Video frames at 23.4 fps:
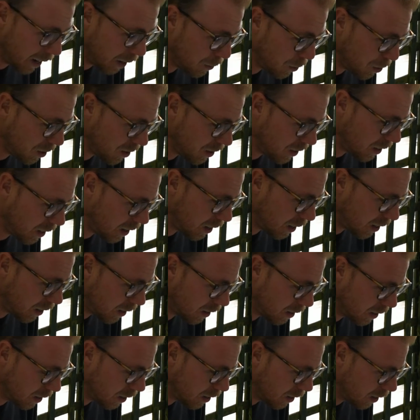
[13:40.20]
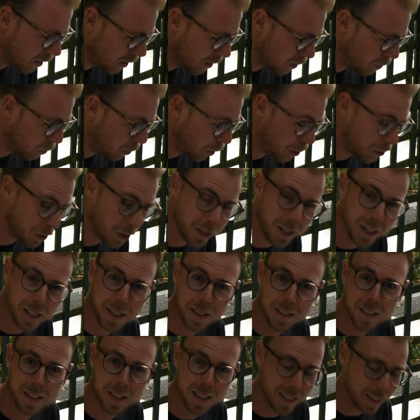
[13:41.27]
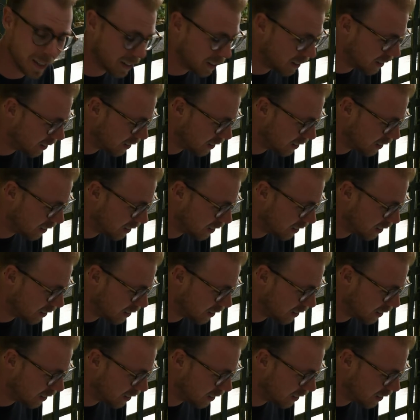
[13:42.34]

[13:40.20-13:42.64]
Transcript: I'm just uh, browsing the internet